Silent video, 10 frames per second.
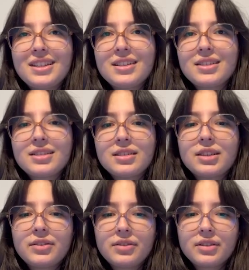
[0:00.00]
is the
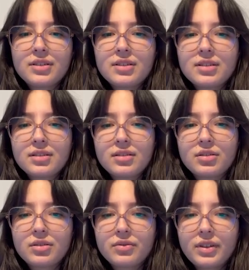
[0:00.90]
difference
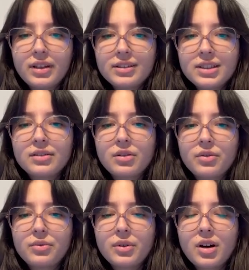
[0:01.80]
or relative of
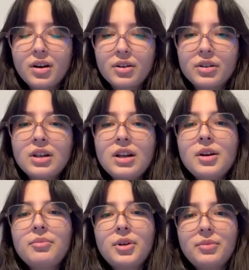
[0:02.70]
our
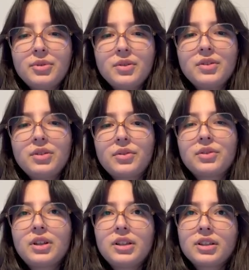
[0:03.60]
permittivity of the
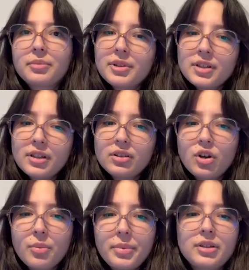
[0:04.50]
dielectric material
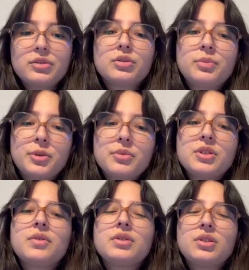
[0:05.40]
compared to the
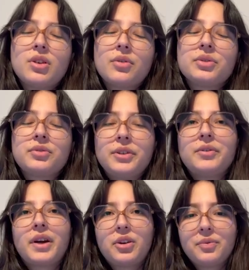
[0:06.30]
permittivity of the free
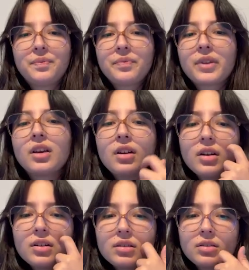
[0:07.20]
vacuum.
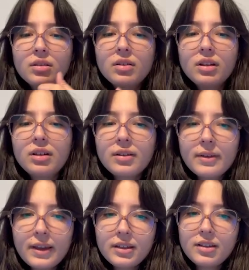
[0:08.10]
So,
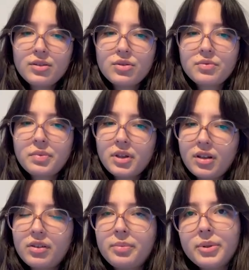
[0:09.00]
and I use
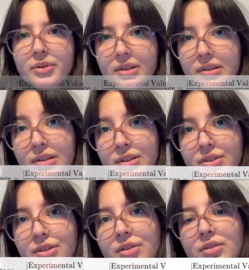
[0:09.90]
error
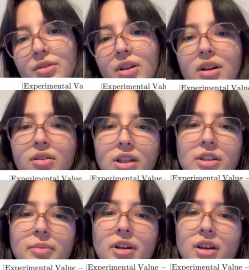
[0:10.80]
percentage to
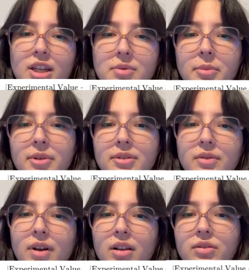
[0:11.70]
calculate my experimental
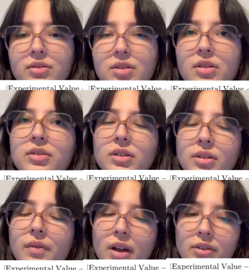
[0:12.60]
value and theoretical
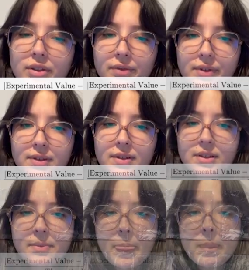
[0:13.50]
value differences.